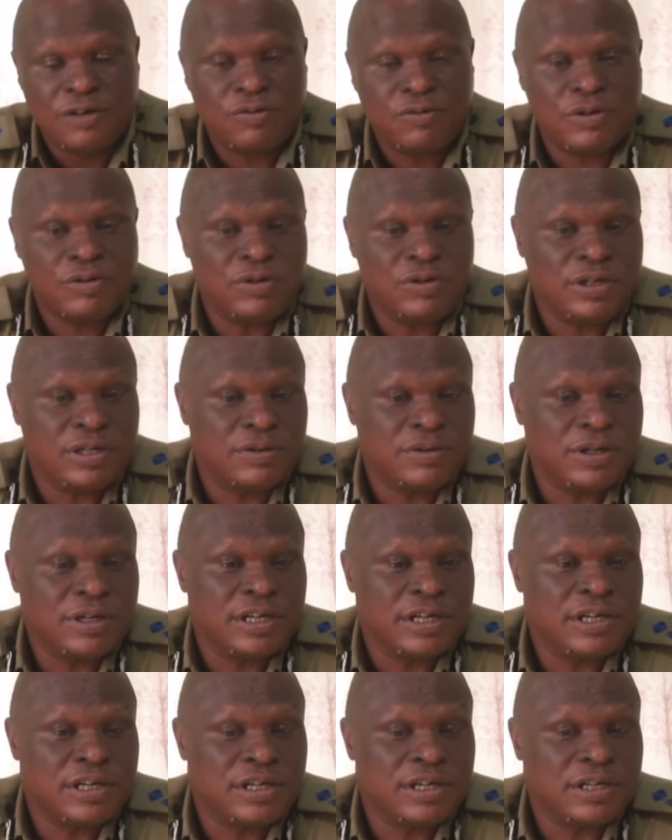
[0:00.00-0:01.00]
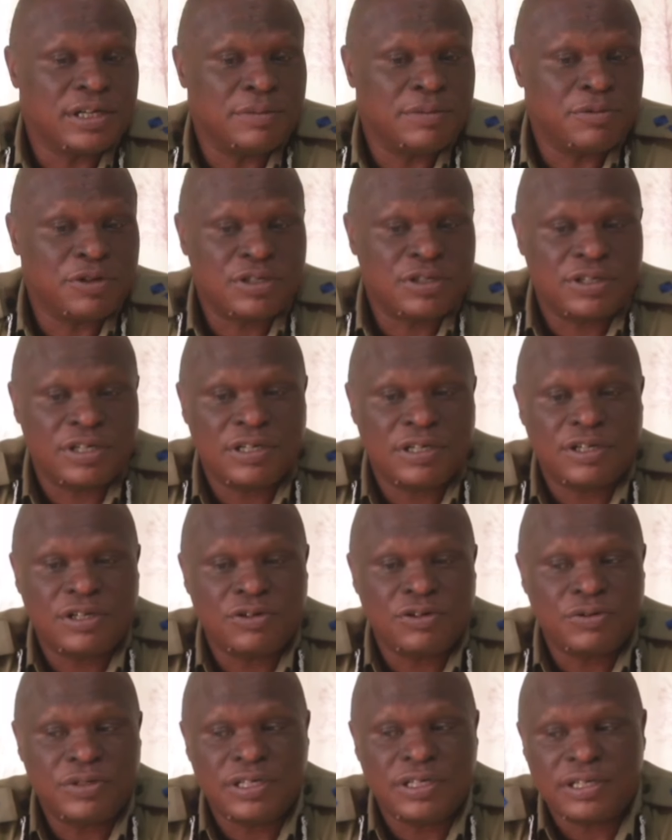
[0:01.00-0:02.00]
We will uh, demonstrate
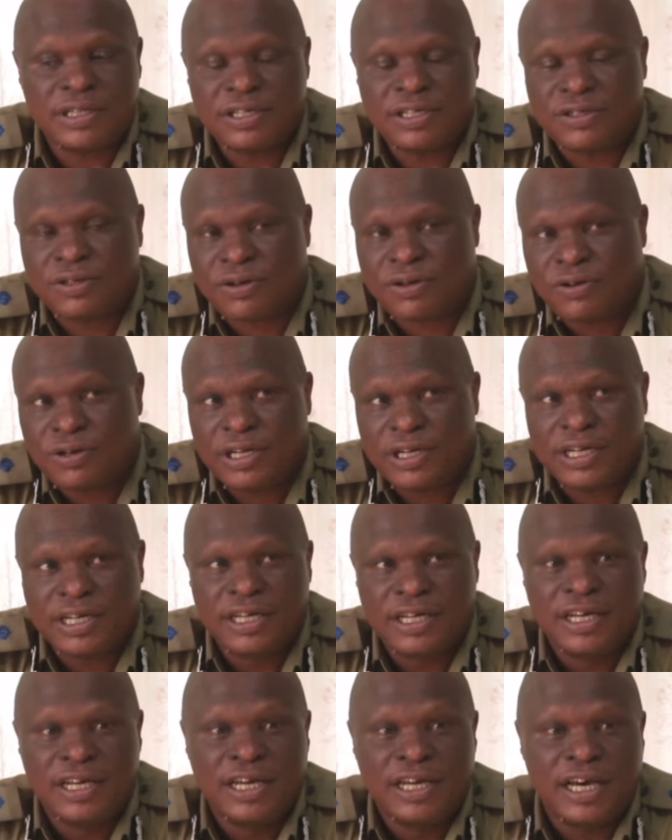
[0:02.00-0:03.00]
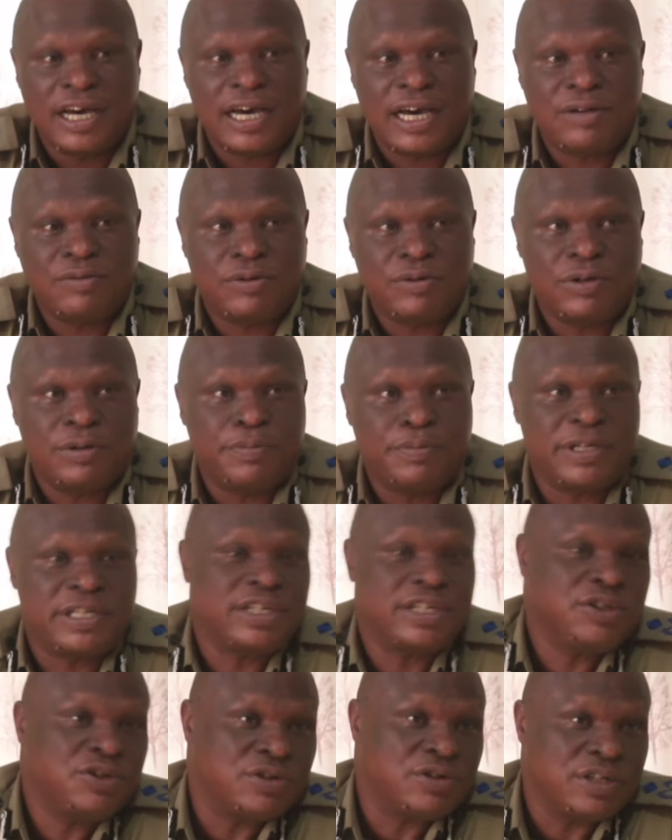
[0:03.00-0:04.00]
using this road, and we will
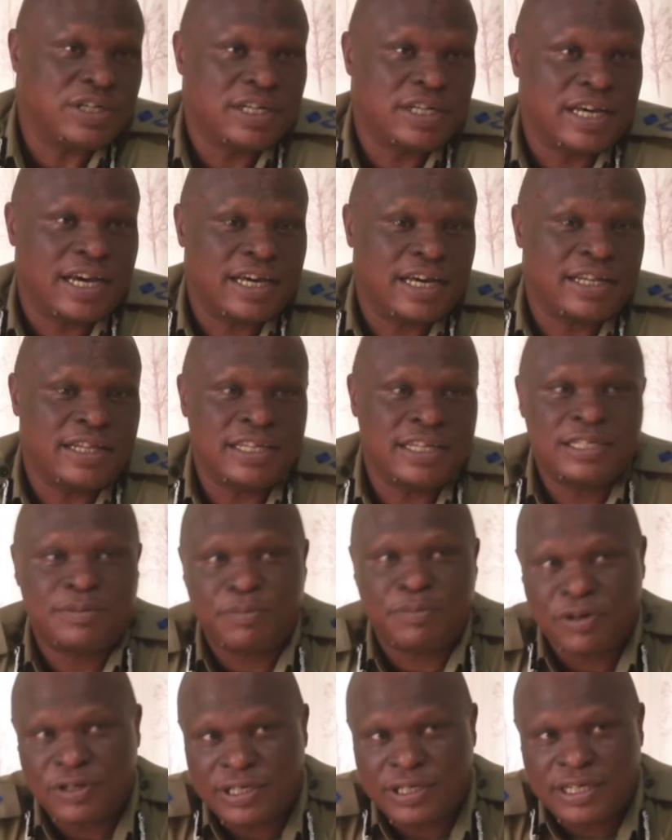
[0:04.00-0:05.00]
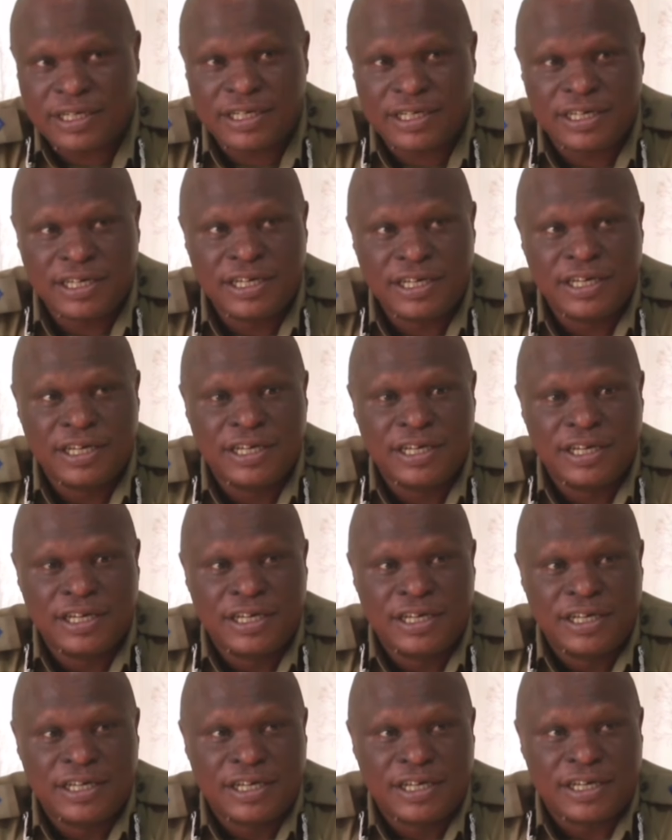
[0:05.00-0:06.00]
petition at this point.
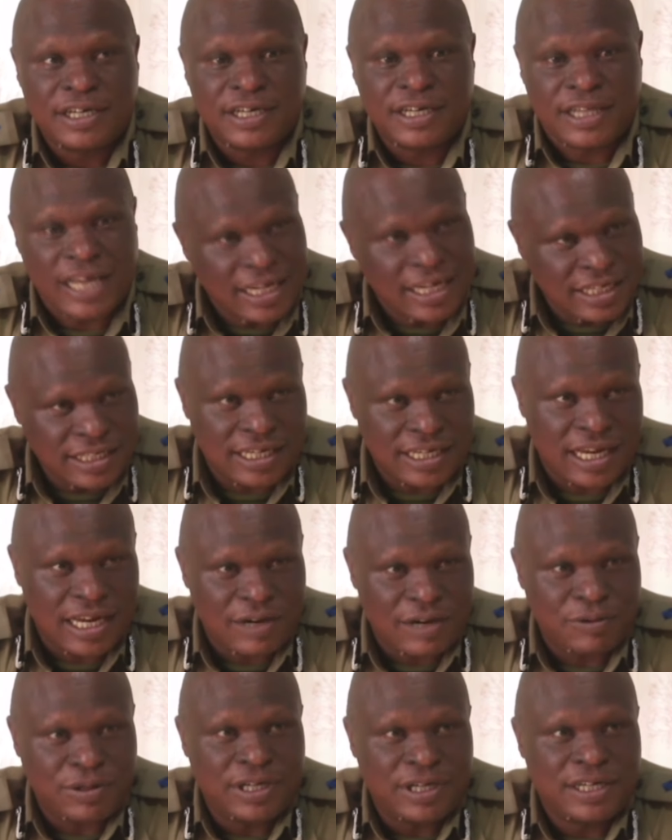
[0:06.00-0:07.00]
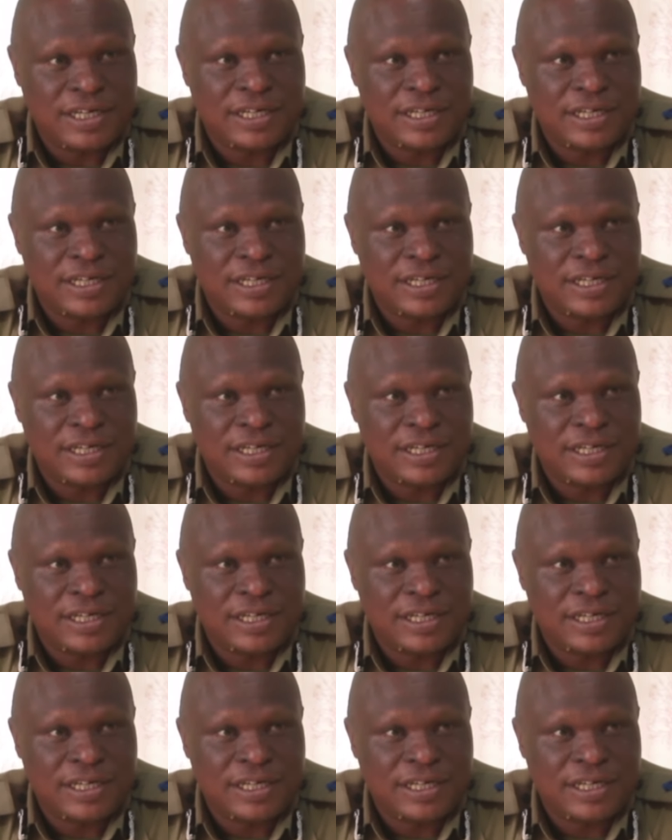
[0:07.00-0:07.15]
That is allowed.